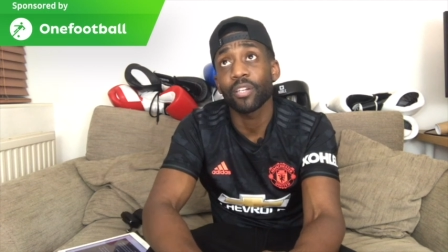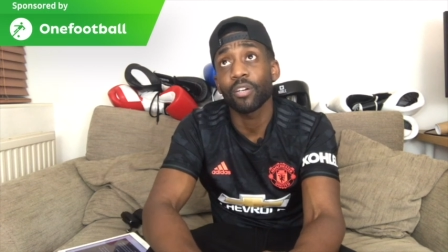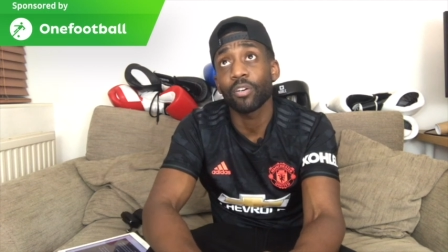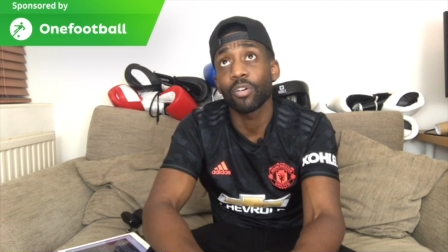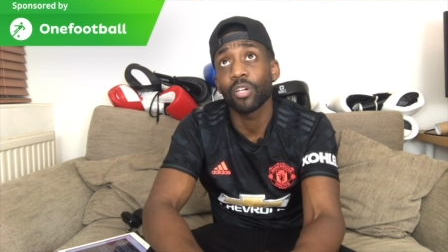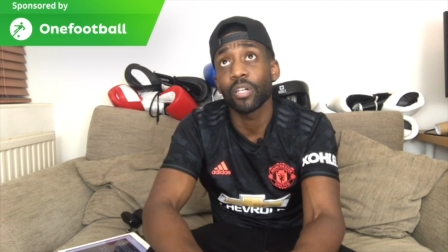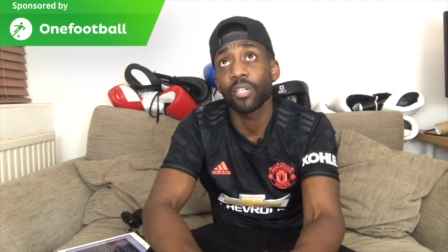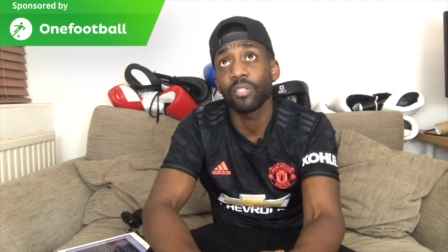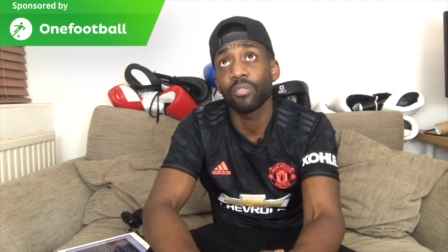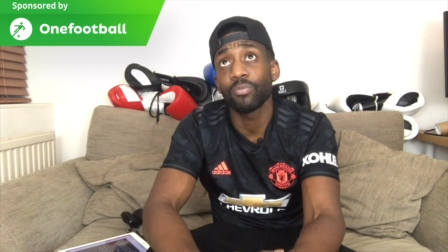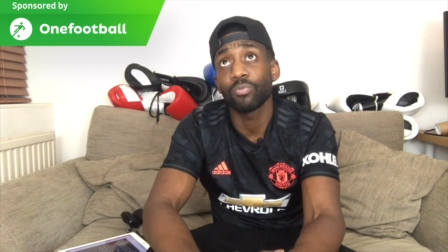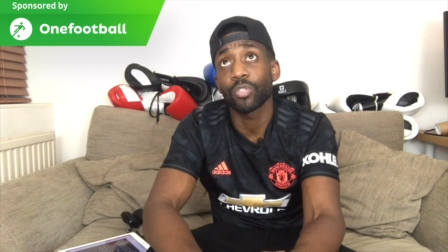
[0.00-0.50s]

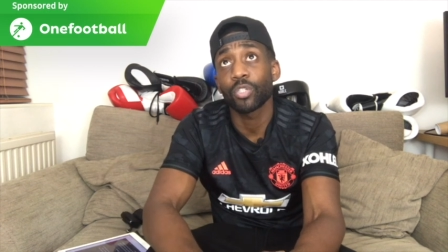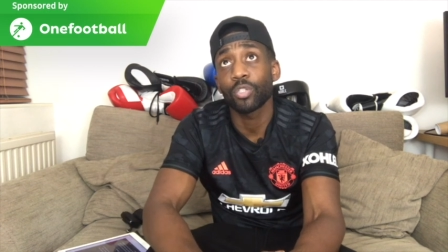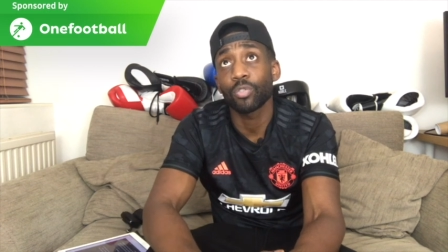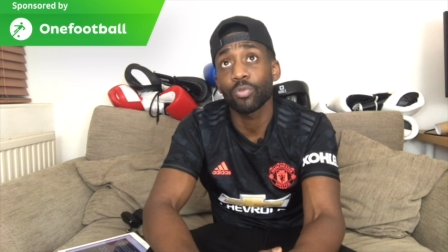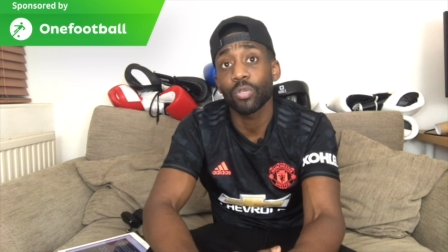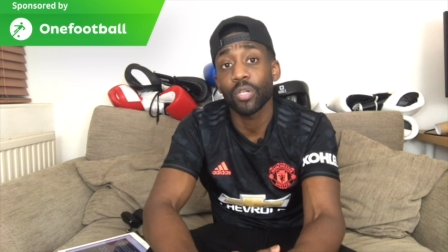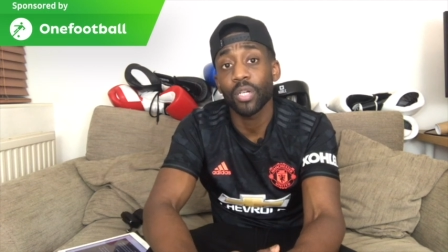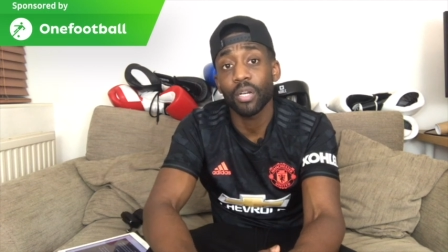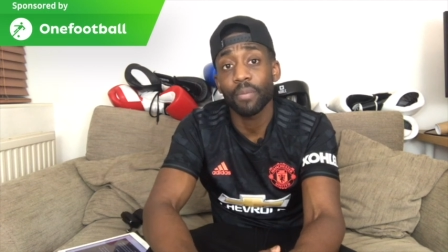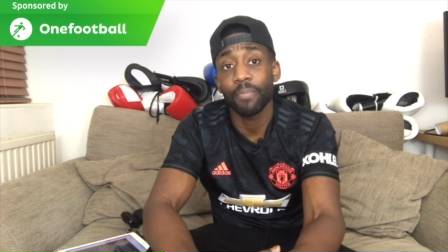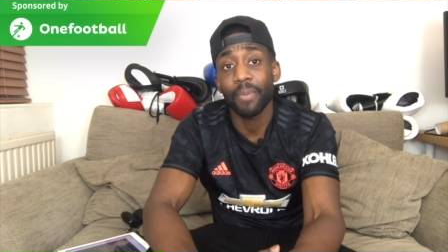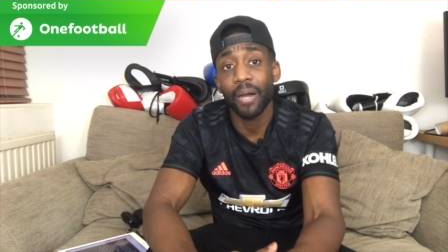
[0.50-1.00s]
Oli was
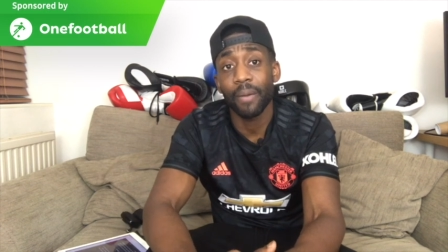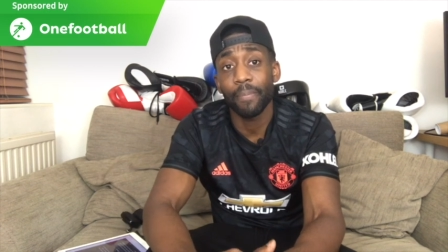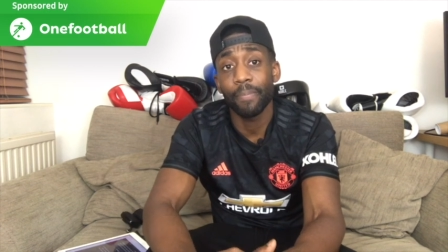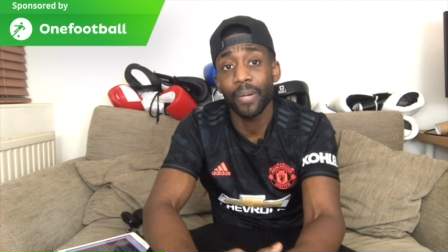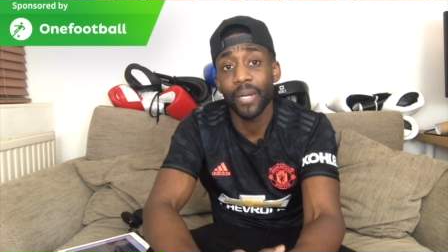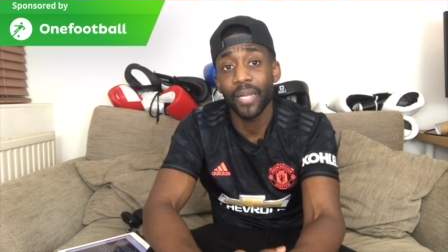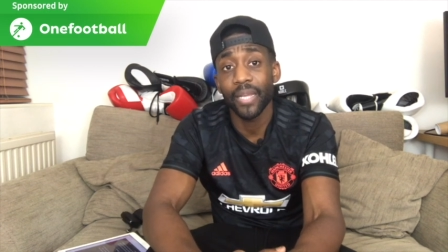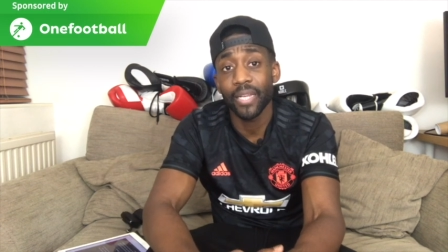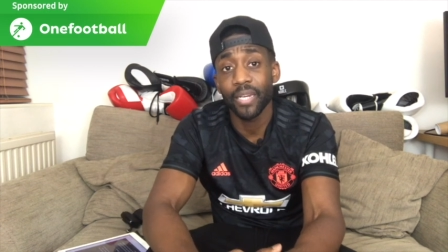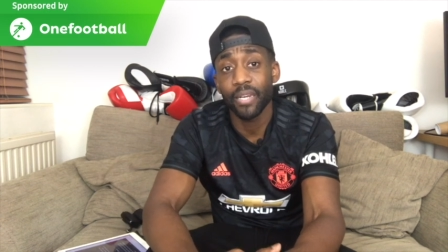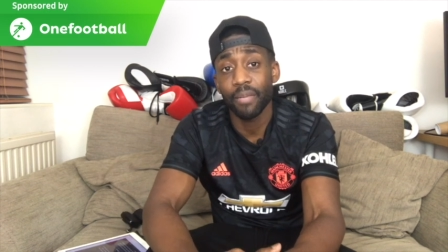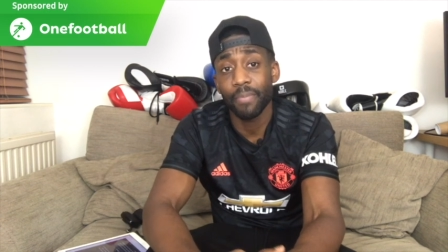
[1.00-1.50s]
talking about
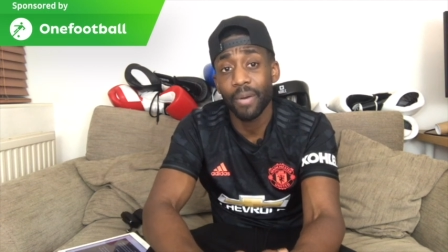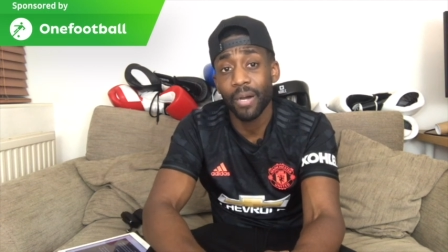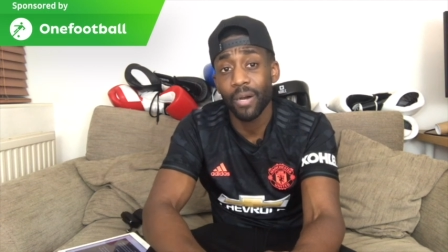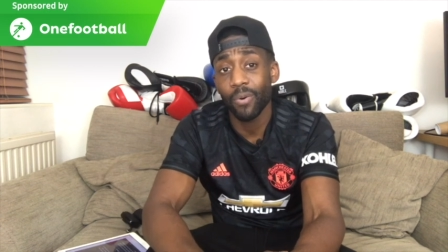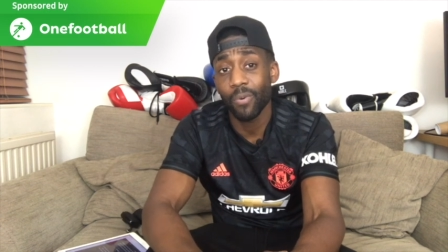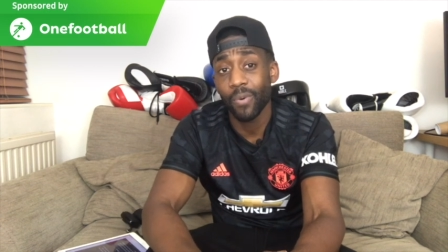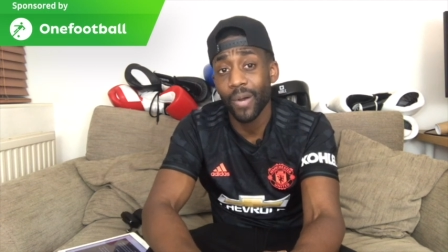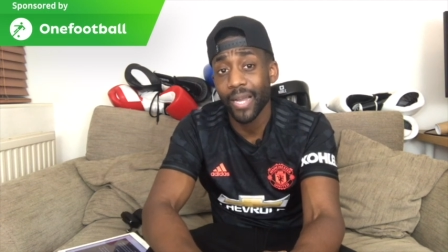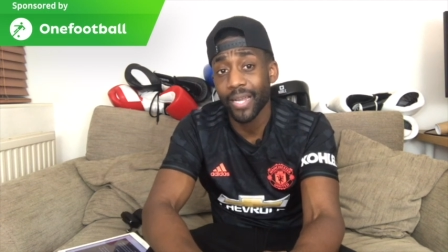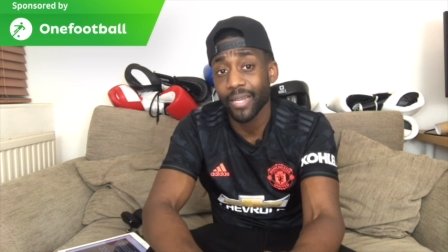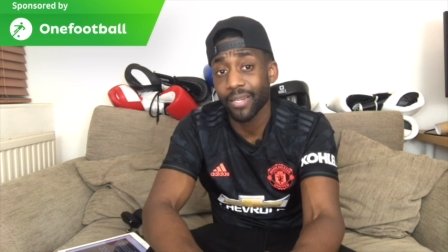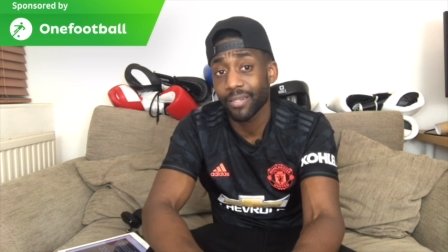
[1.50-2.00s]
playing him out
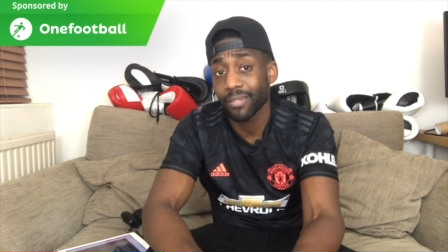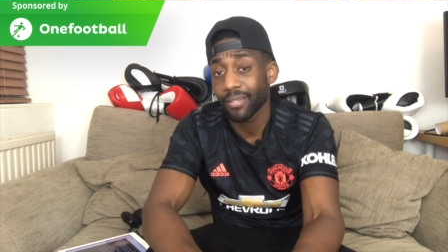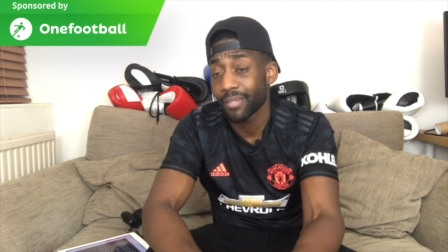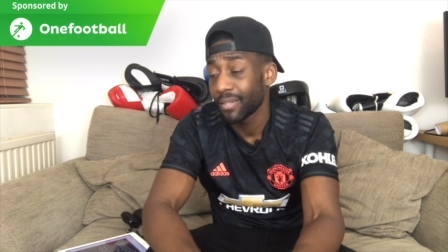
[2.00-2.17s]
wide.